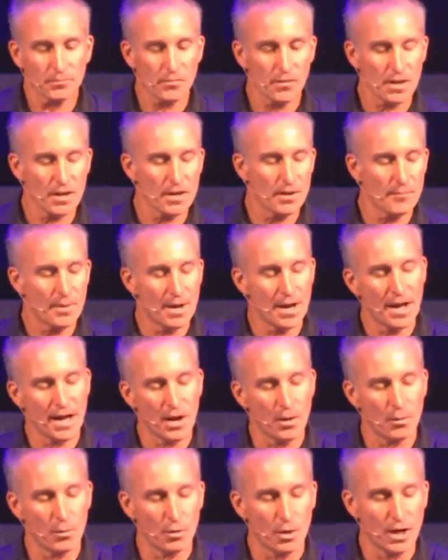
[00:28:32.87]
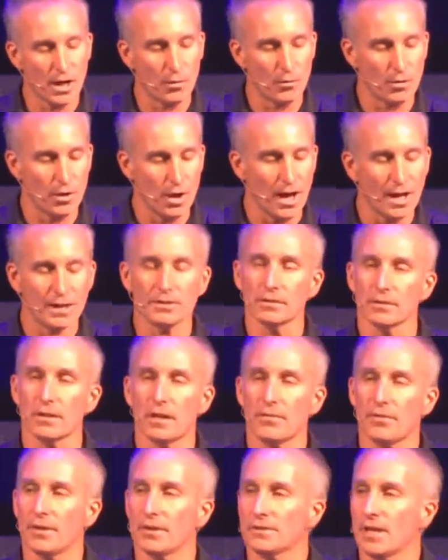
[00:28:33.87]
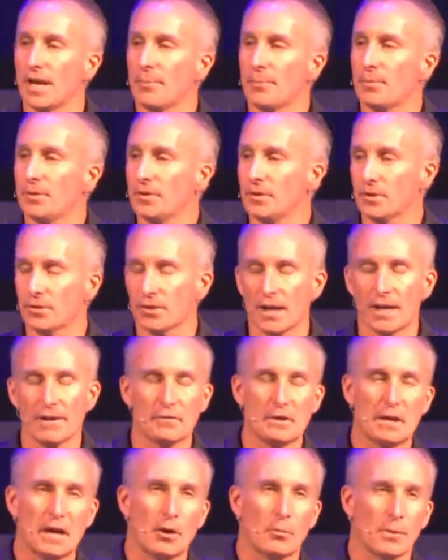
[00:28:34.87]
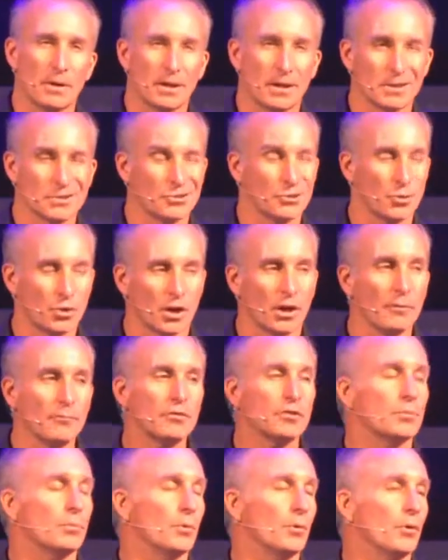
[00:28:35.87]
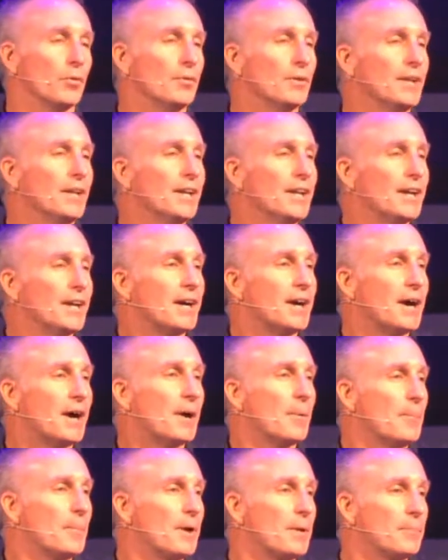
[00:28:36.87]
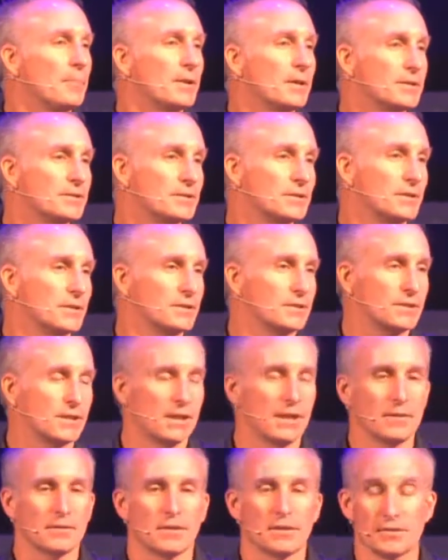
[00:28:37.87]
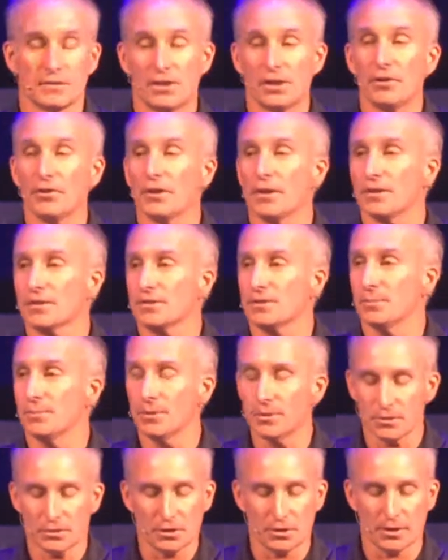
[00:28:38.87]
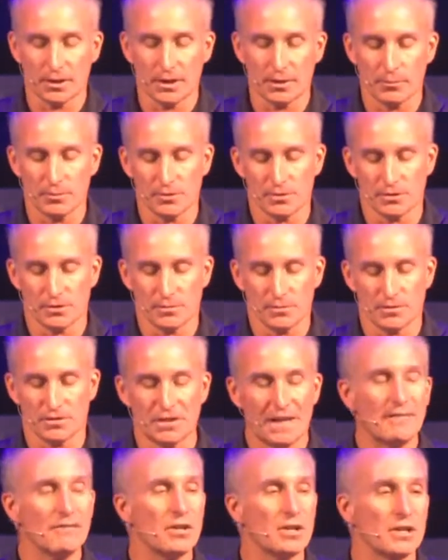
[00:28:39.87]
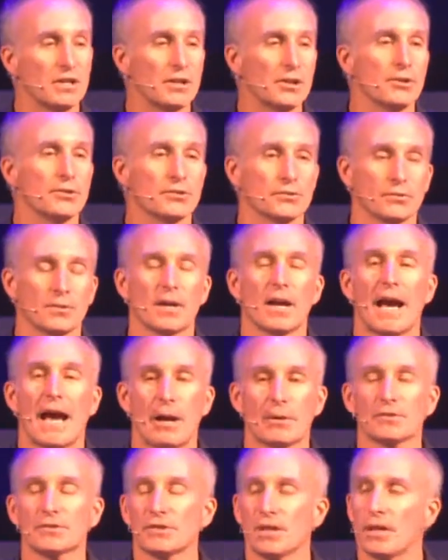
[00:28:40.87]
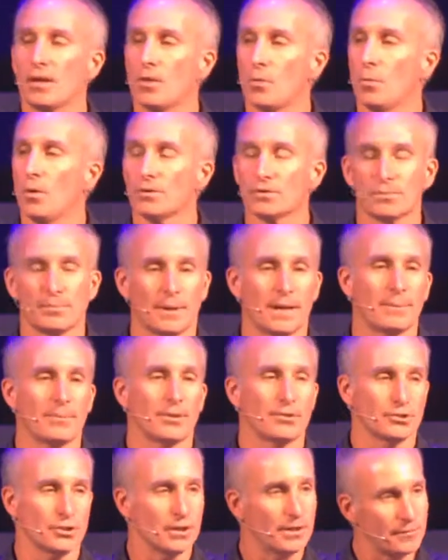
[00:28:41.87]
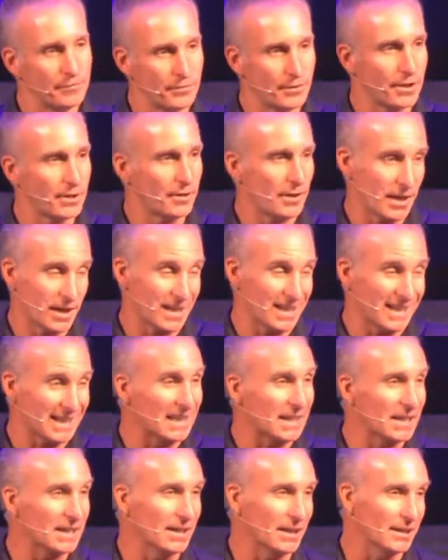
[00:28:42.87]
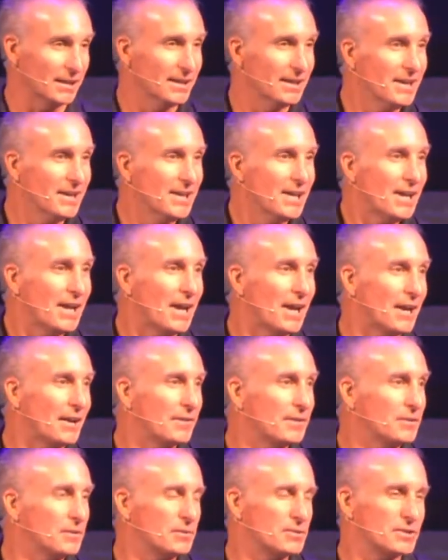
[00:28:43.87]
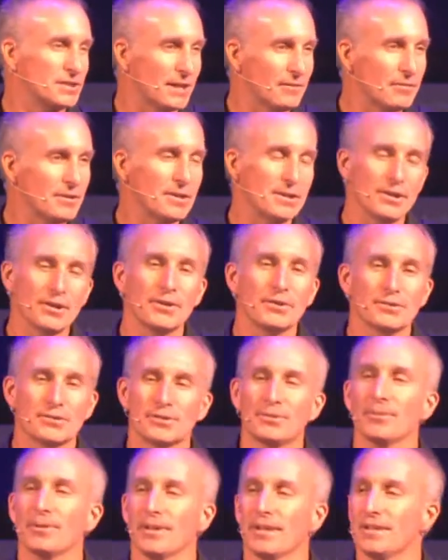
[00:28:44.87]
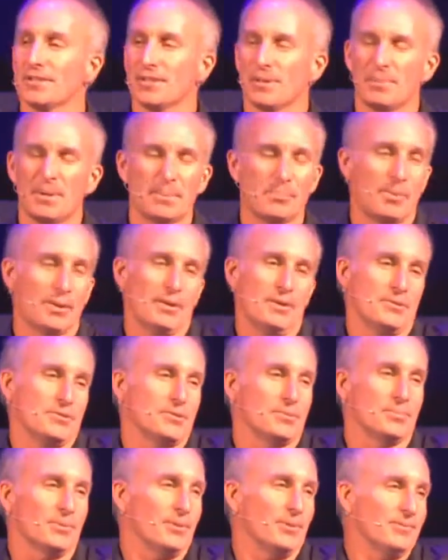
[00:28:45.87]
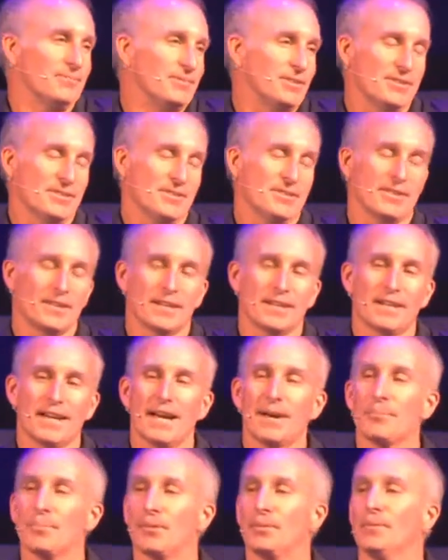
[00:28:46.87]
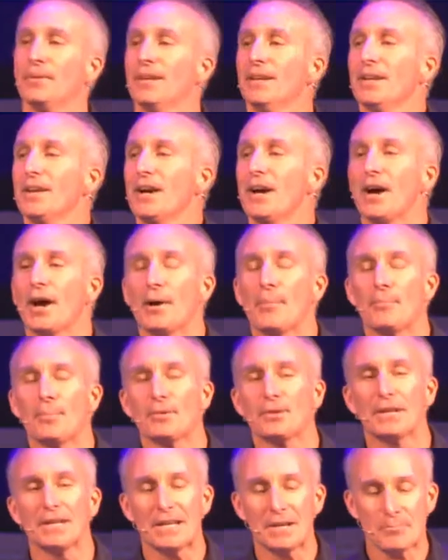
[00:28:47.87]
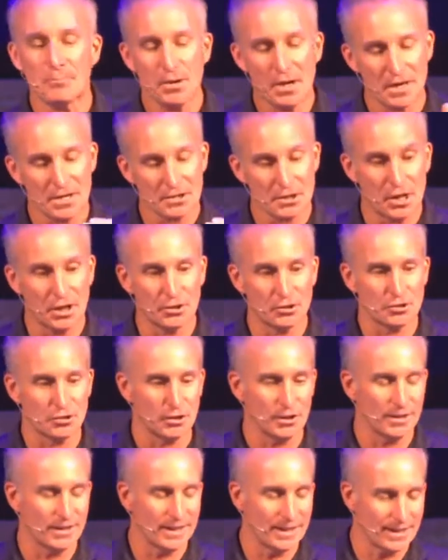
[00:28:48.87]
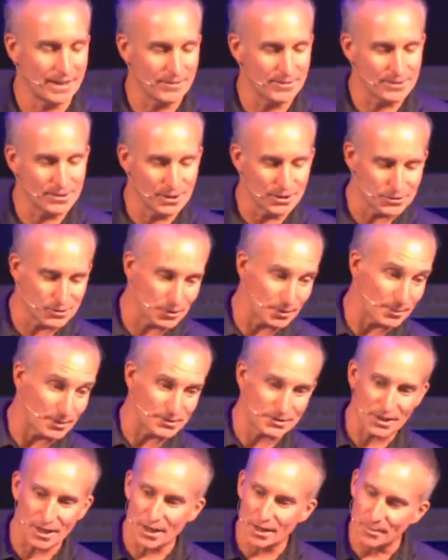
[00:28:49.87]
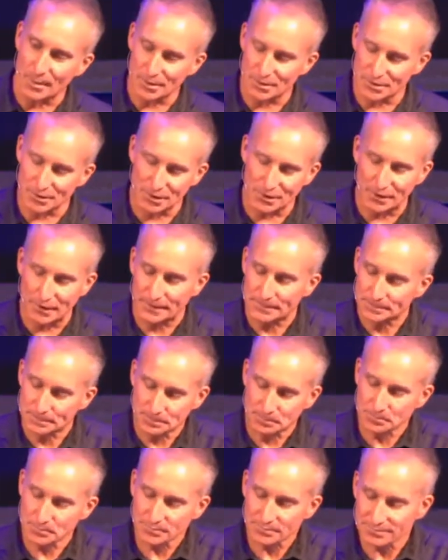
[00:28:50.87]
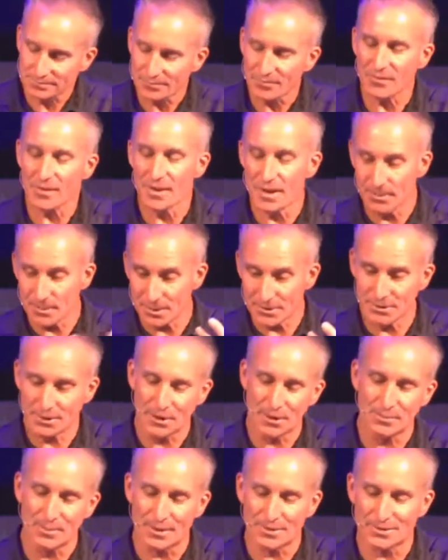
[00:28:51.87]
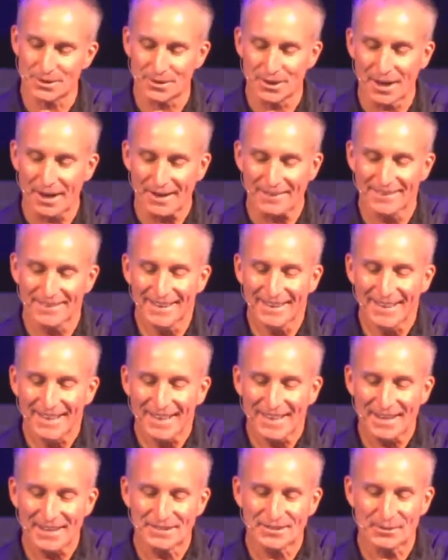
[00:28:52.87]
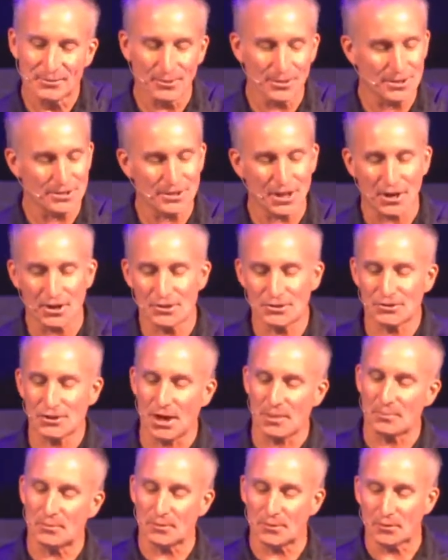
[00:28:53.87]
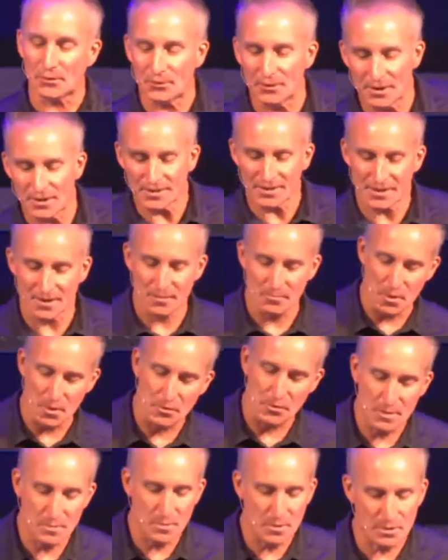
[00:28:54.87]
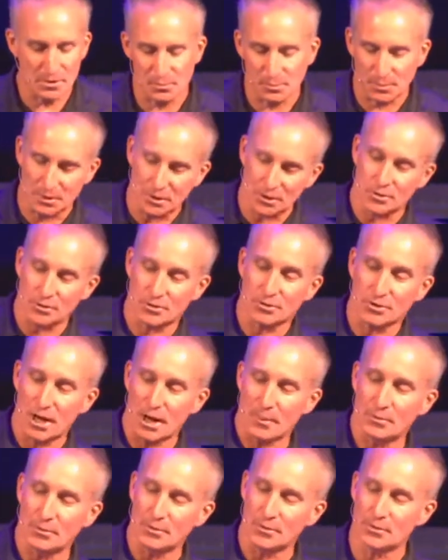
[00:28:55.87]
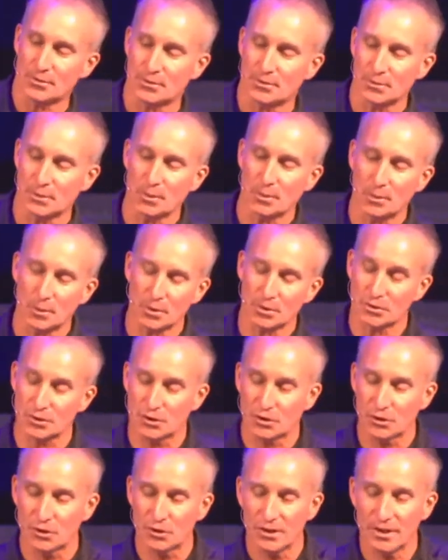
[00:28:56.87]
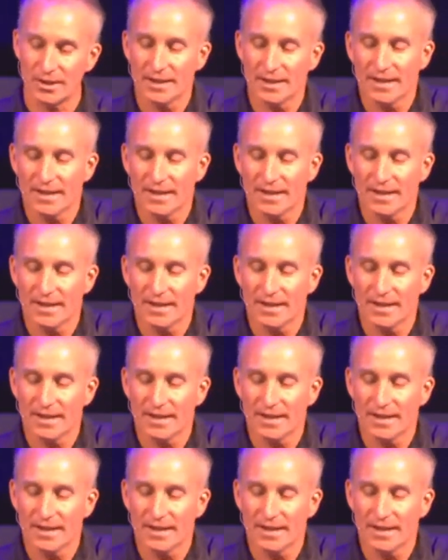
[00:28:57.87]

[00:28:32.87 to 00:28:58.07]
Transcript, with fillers: um, how, how not to let things happen in your life and how we can get so comfortable um, because because Darius, the military guy, was seven years outside of the walls of Babylon trying to figure out how to get in. And, you know, seven years, you realize I'm impenetrable. You know, nothing can happen. Uh, but they didn't pay attention. And, and so I'm excited about Sunday and I'm excited about tonight. And so we're in Titus chapter 3. Um, the theme of this particular chapter is doing what is good.